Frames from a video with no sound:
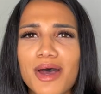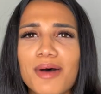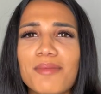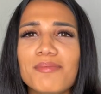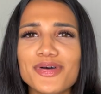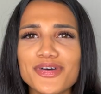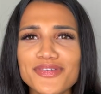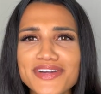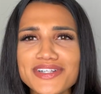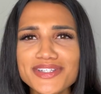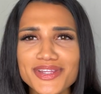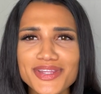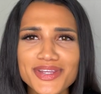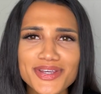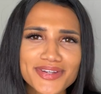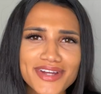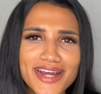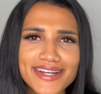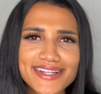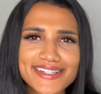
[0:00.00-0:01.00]
Moving to the
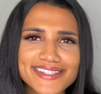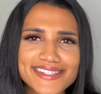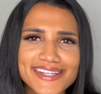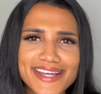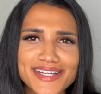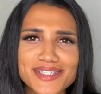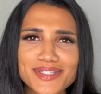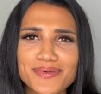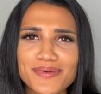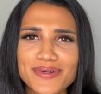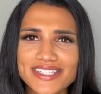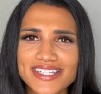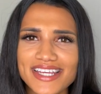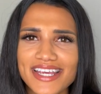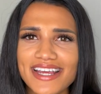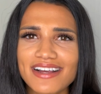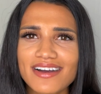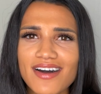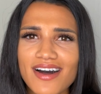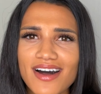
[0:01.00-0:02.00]
United States to
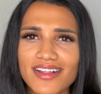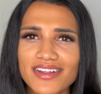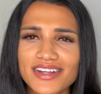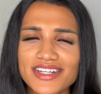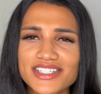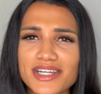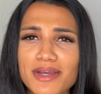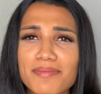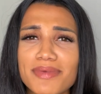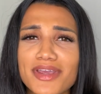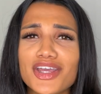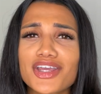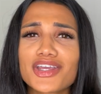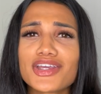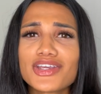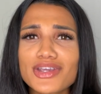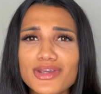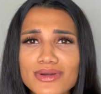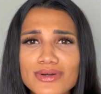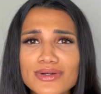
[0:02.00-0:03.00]
attend college can be a
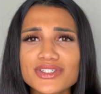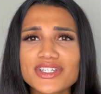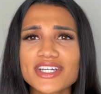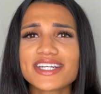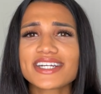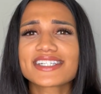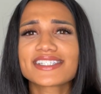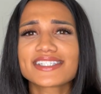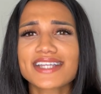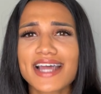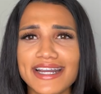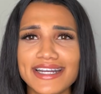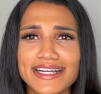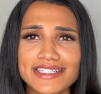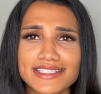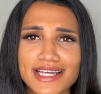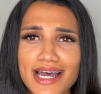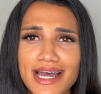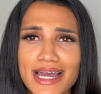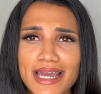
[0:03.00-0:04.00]
huge and
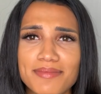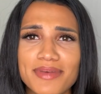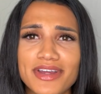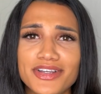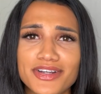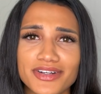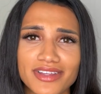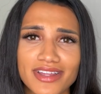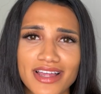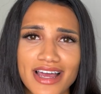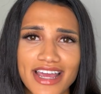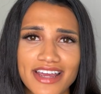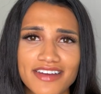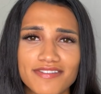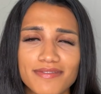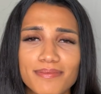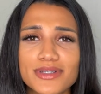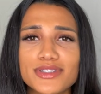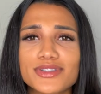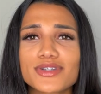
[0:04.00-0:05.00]
exciting time in your
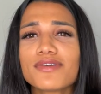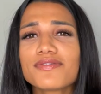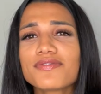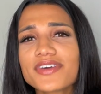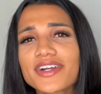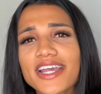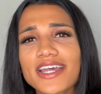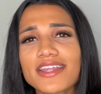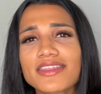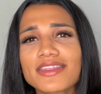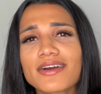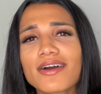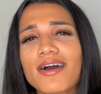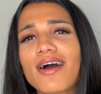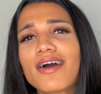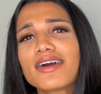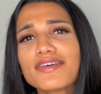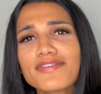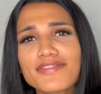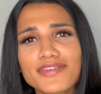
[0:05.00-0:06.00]
life, but don't forget there
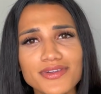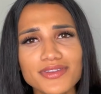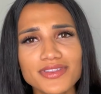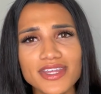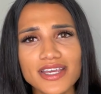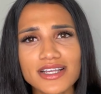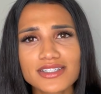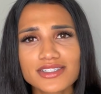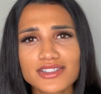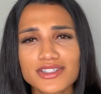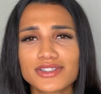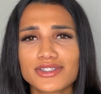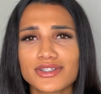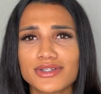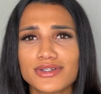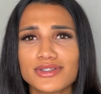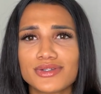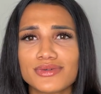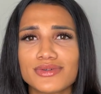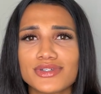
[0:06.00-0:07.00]
are a few things to do to